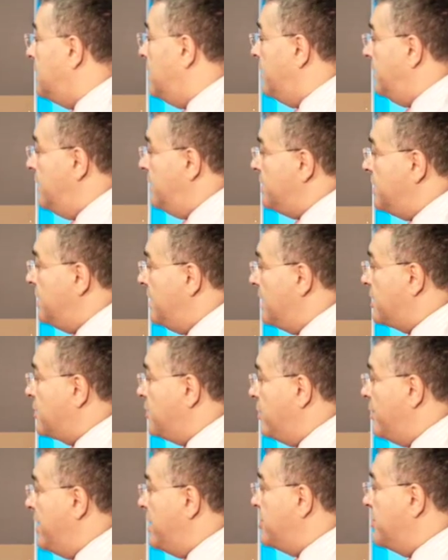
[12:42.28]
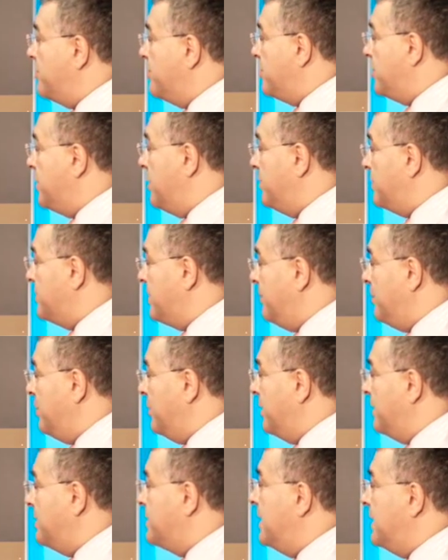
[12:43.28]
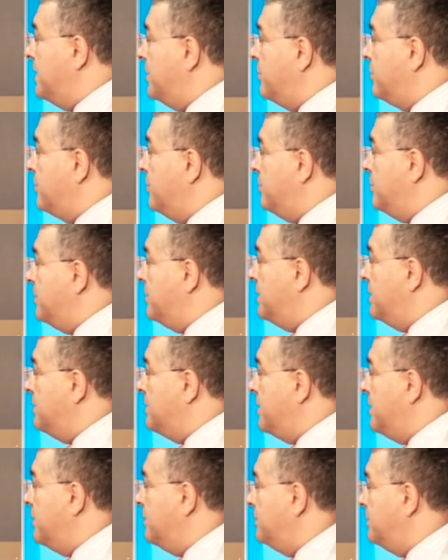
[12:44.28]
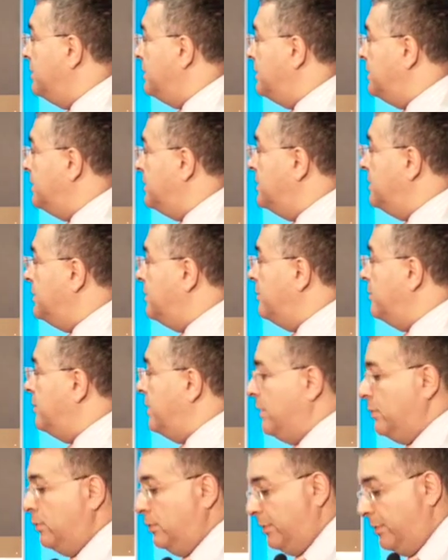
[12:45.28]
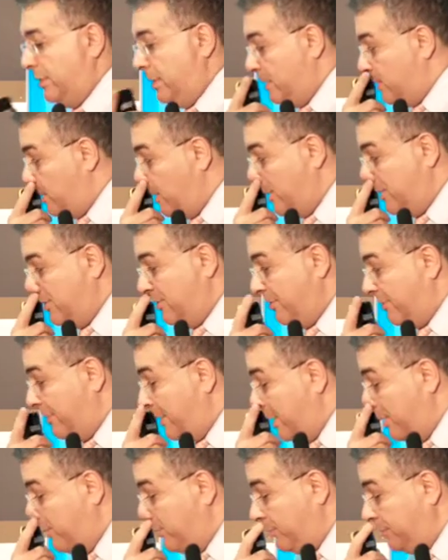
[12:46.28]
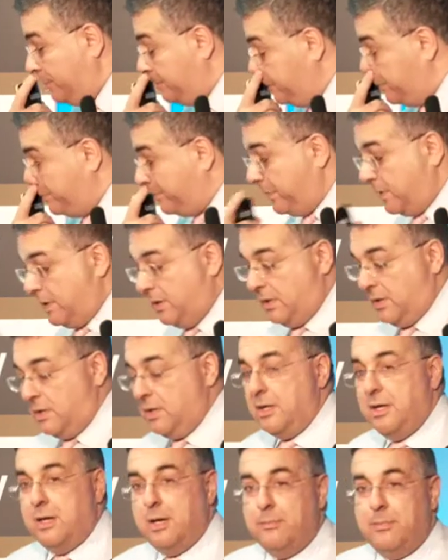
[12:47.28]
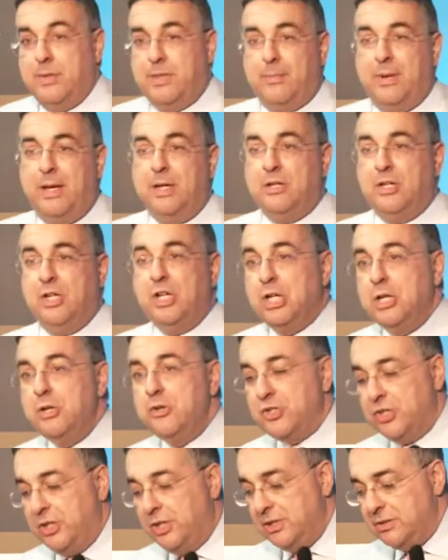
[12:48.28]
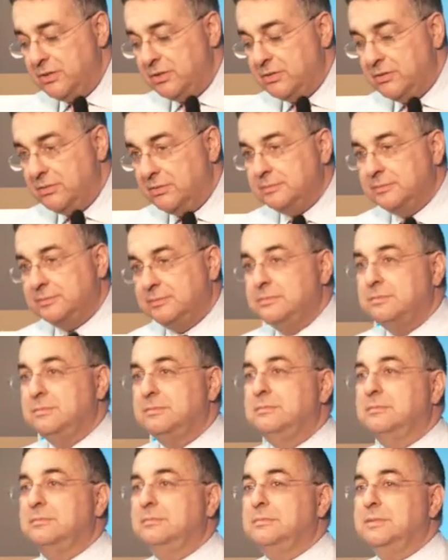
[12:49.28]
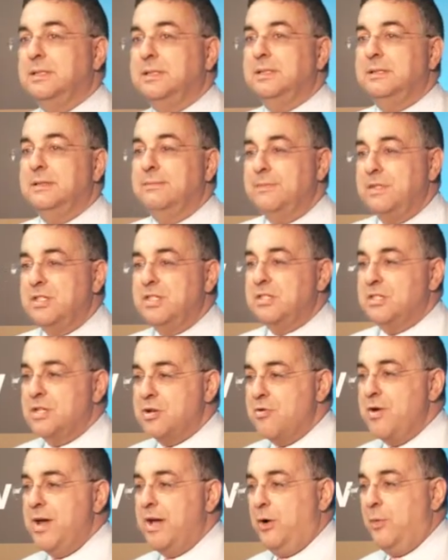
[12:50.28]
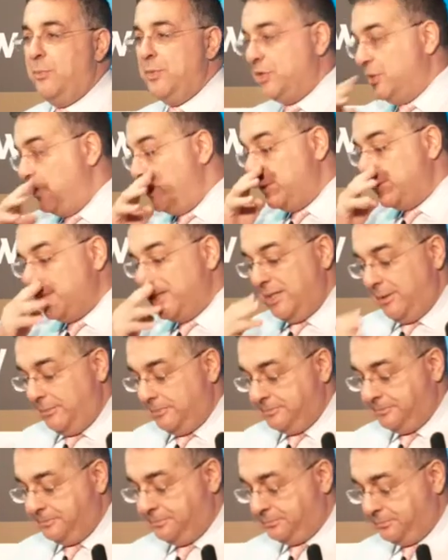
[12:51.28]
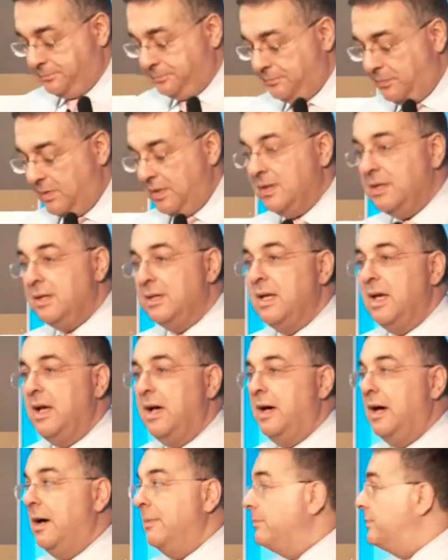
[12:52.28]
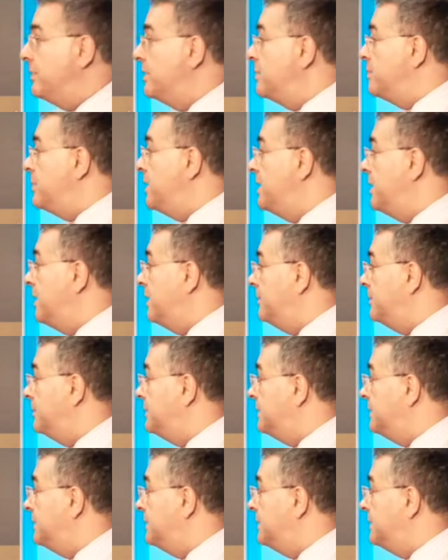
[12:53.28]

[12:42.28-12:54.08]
These are the exploration results. I'm not going to take you through the detail, but all of these things are available. But the main conclusion is, this is a great opportunity. There's been a